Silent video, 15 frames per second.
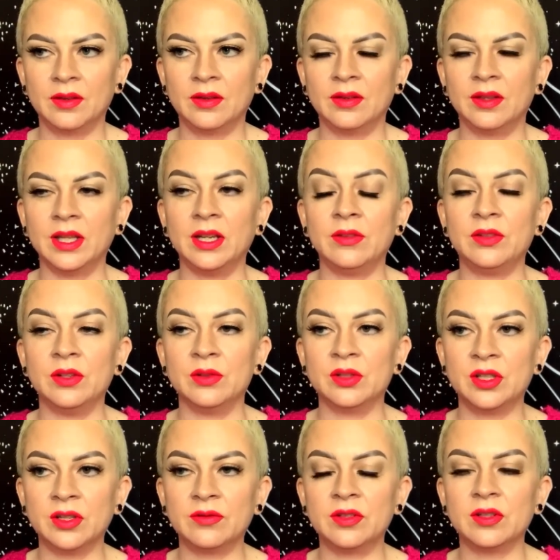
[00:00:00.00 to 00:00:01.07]
that if you
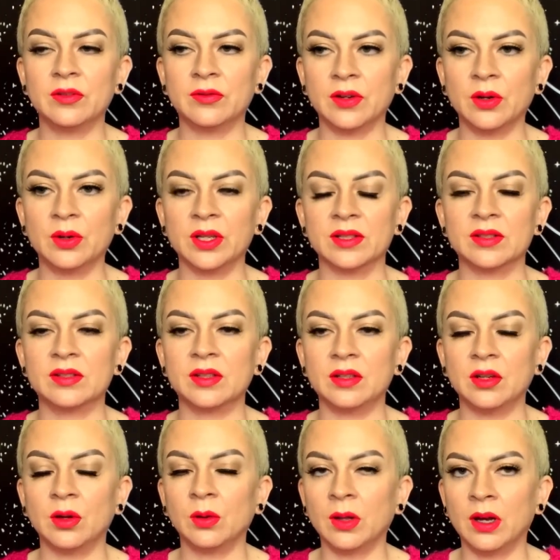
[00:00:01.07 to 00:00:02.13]
shift your focus to
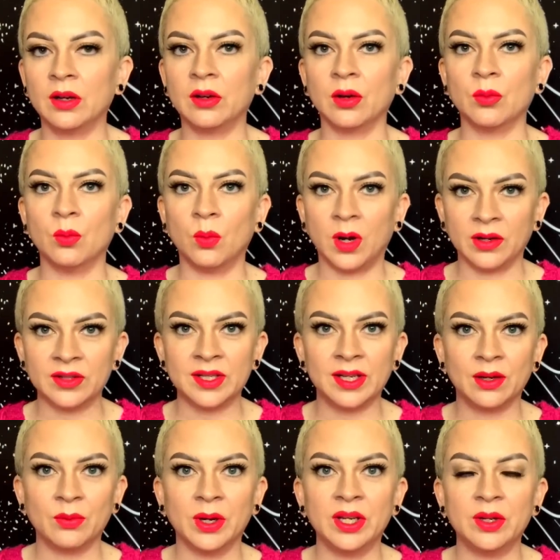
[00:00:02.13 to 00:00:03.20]
no longer
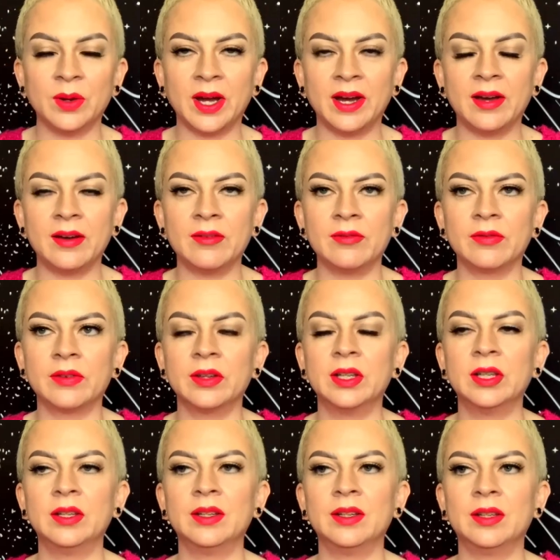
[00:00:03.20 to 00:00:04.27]
wanting what you have,
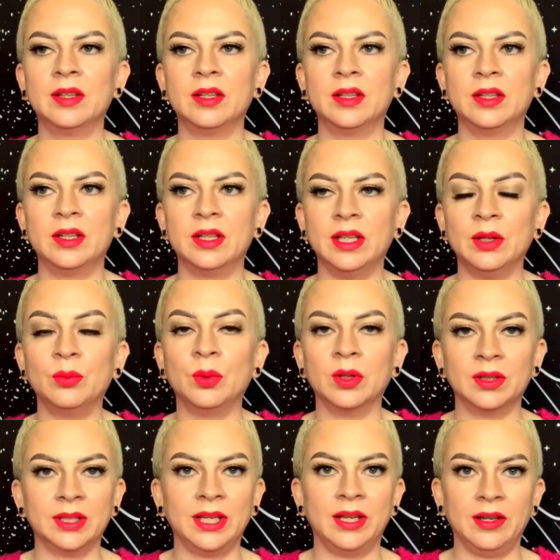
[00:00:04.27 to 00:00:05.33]
it will
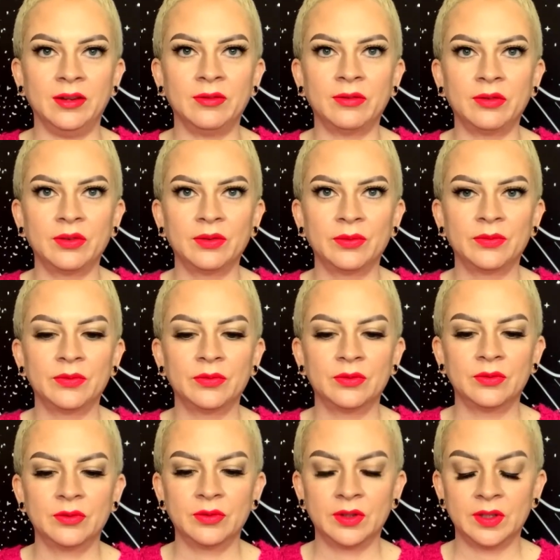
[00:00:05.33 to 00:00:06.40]
leave.
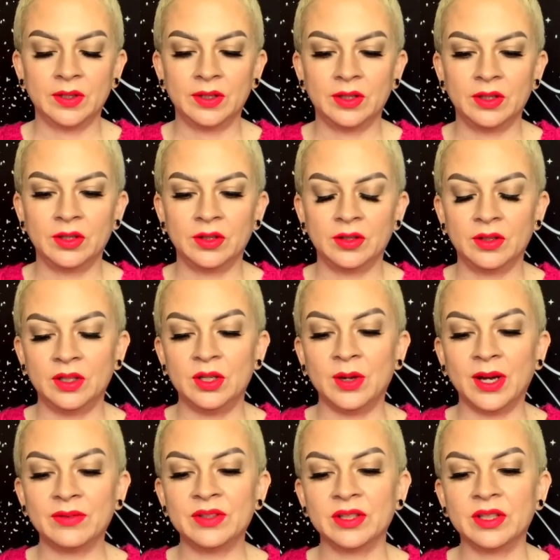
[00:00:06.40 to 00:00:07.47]
You
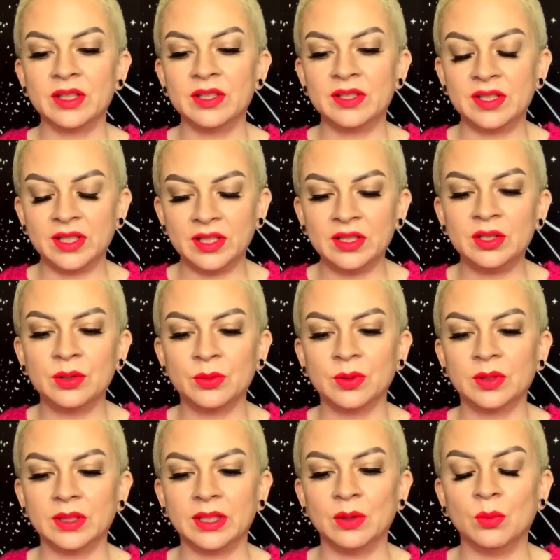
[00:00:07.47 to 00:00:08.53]
have to
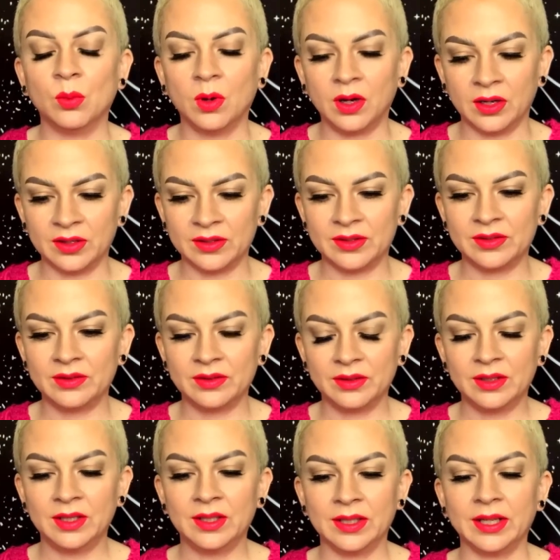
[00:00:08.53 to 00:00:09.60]
continually want,
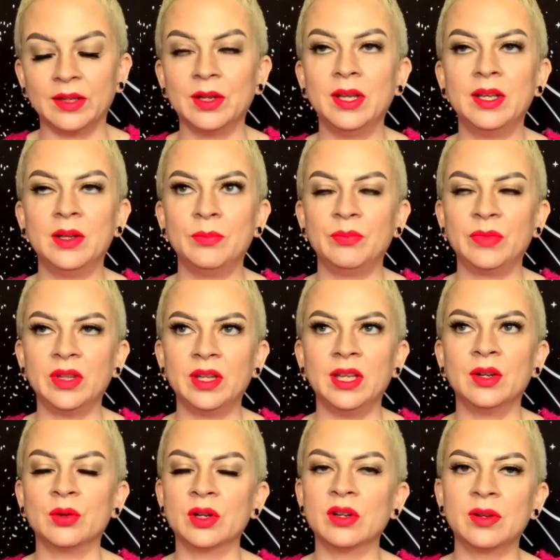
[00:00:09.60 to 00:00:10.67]
like, in
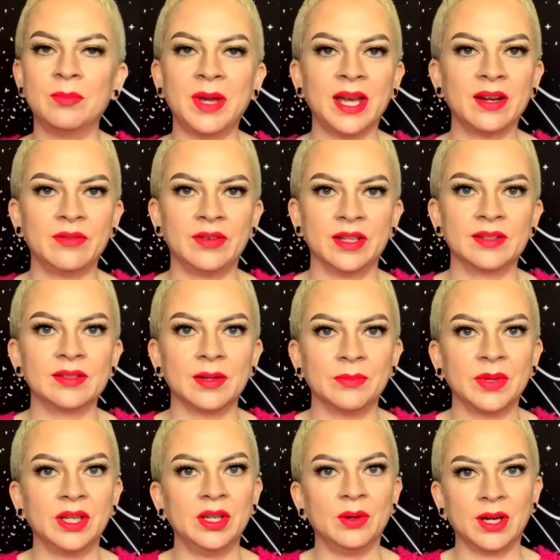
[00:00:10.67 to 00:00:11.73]
order to manifest
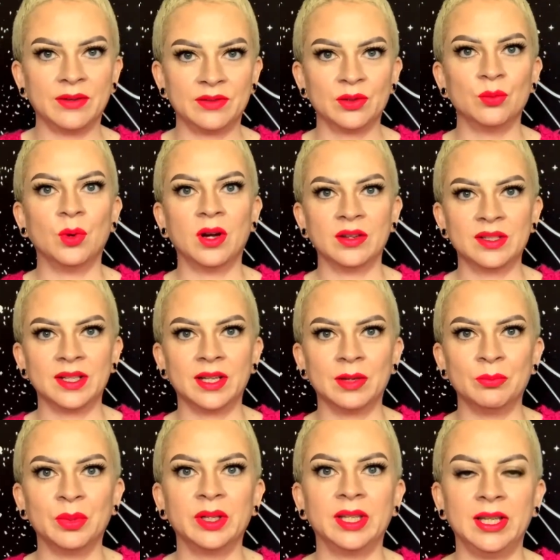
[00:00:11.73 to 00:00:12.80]
something, you have to want it and
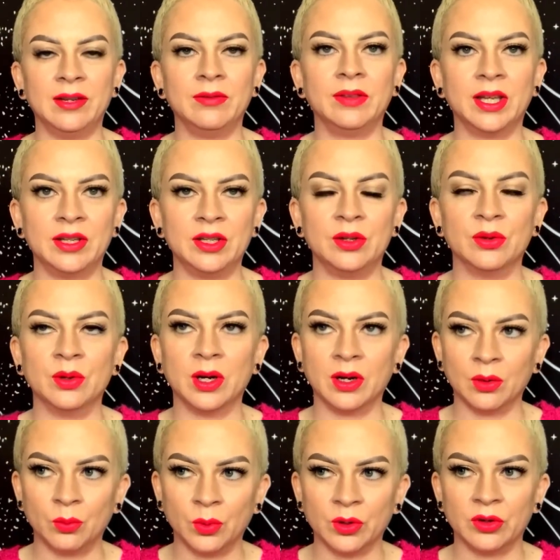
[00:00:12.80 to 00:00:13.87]
believe that you are
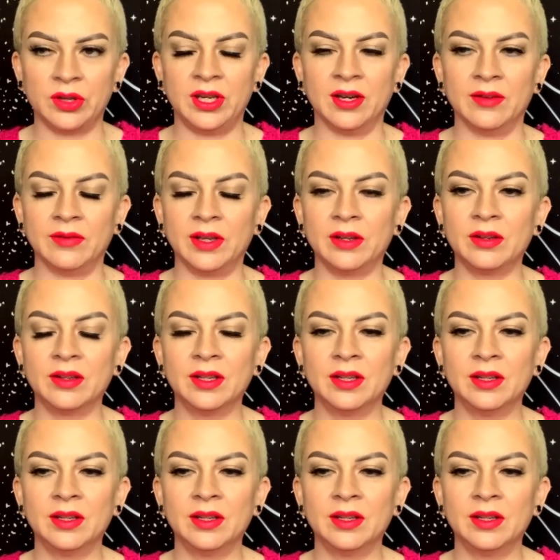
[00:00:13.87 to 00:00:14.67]
worthy of it.